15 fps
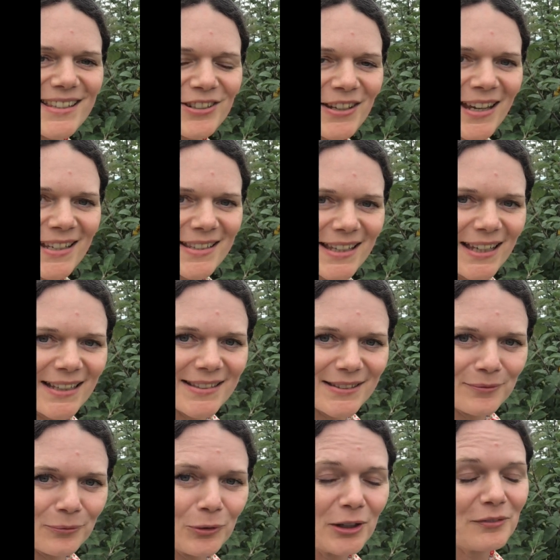tree is
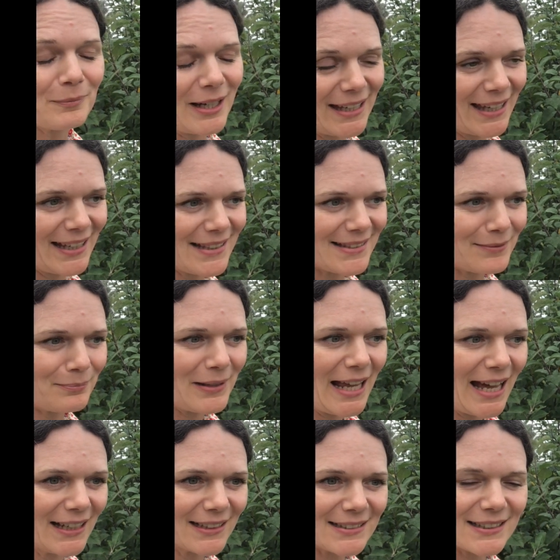one of my Kingston
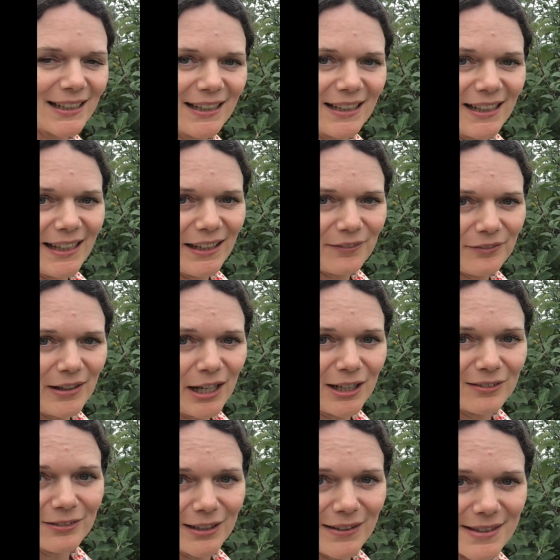Blacks. It fell
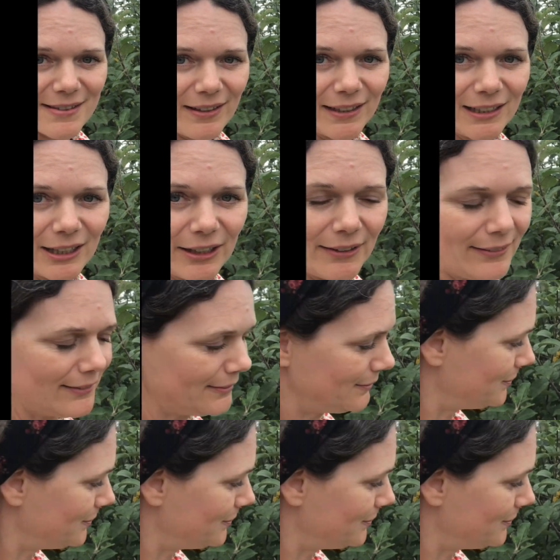over in the cyclone,